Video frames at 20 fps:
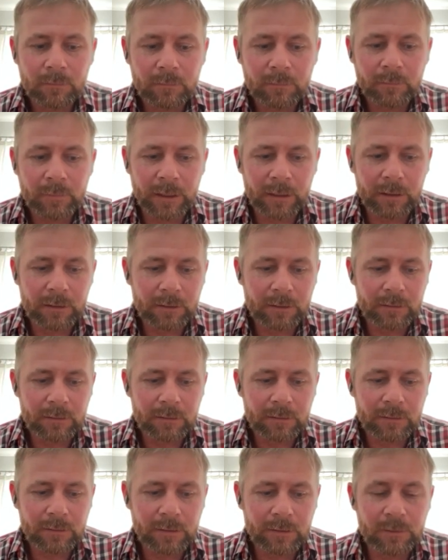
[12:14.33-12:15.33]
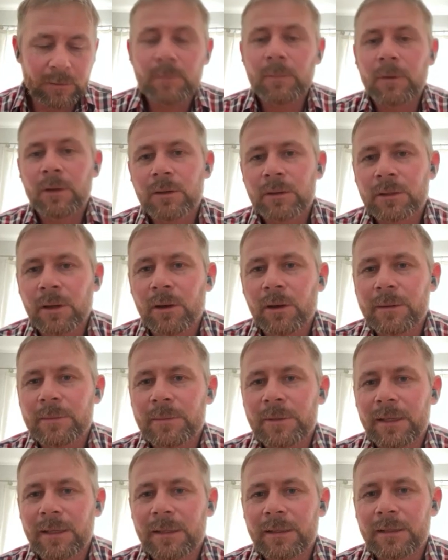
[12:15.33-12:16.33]
but there was
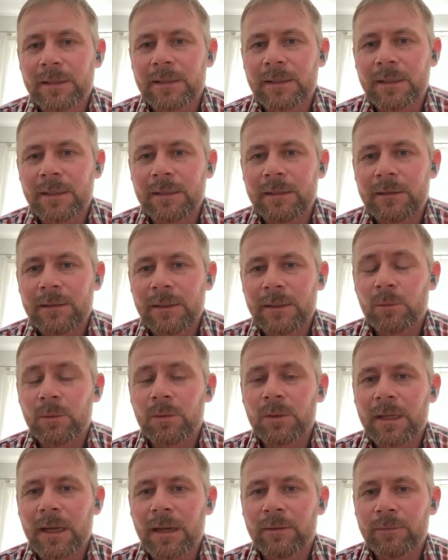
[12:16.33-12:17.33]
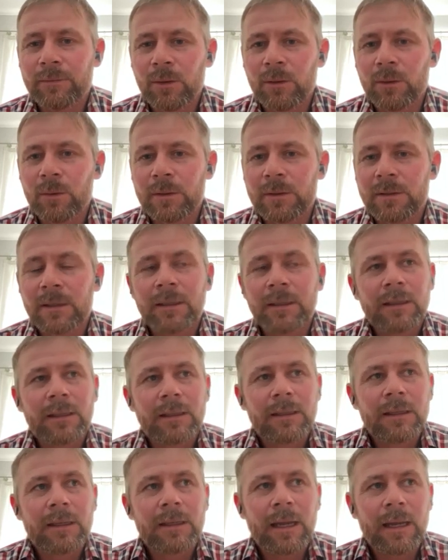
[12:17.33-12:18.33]
times there that she wouldn't go forwards
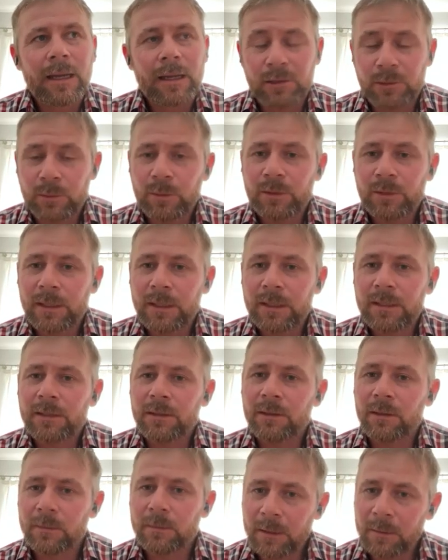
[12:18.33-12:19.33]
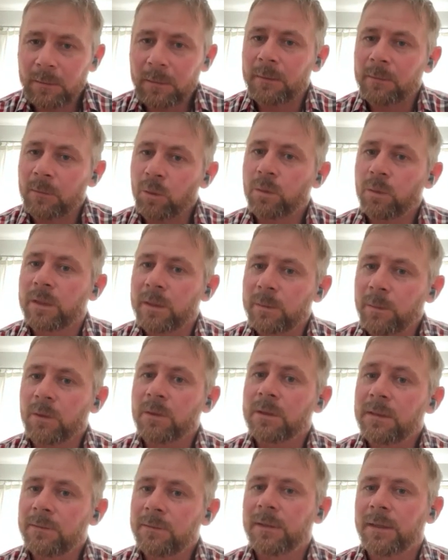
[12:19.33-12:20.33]
because we were teaching her to be a bit more
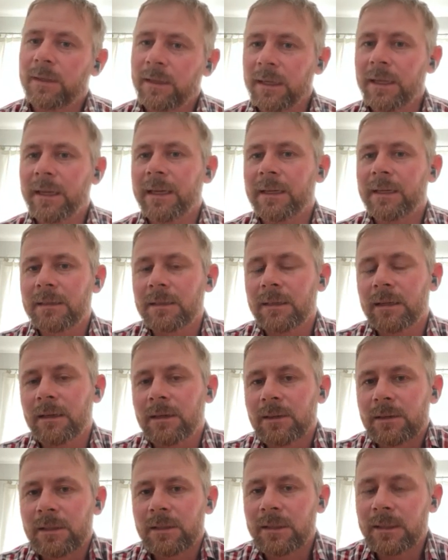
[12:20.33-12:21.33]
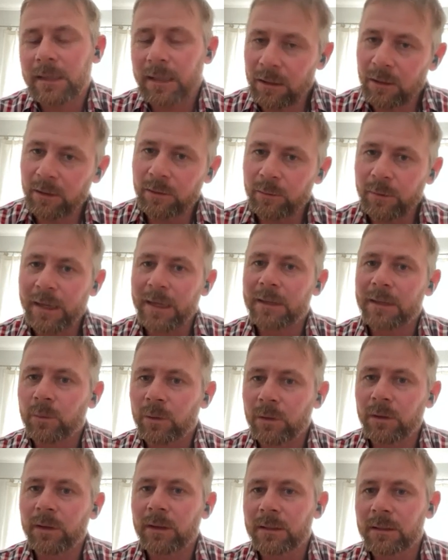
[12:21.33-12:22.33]
responsive to the legs, because she'd done a lot of rein
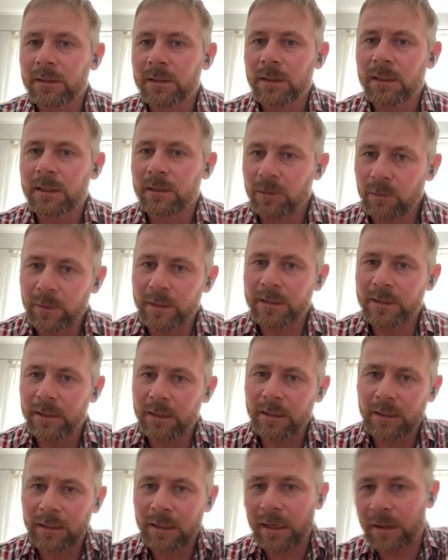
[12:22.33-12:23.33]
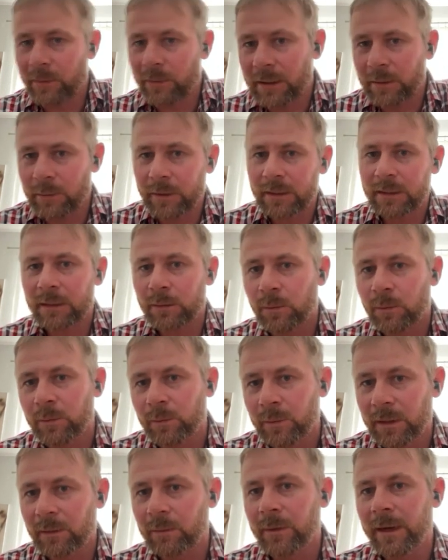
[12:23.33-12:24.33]
work and she could always get her to go anywhere she
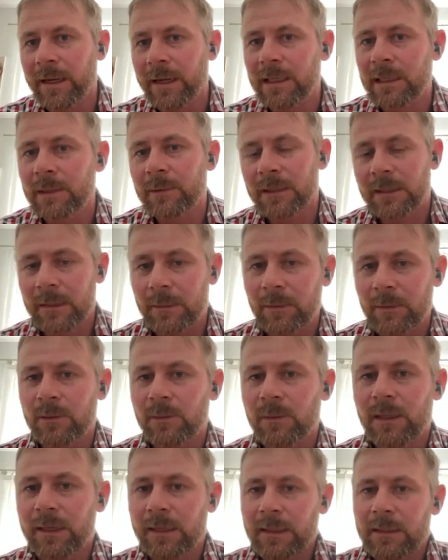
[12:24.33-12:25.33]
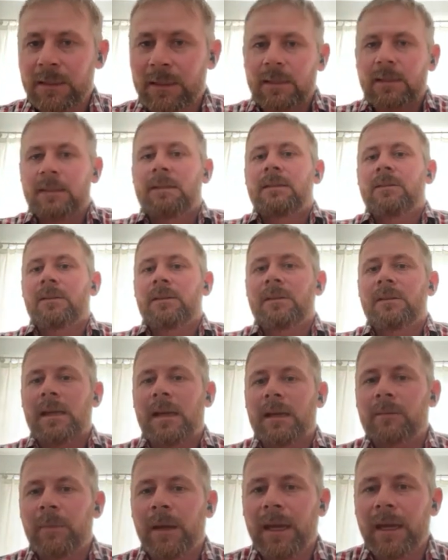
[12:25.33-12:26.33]
wanted with the reins, but sometimes with the legs she'd sort of
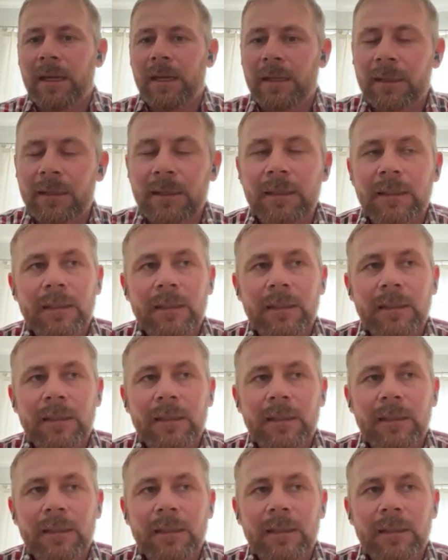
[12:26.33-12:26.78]
suck back.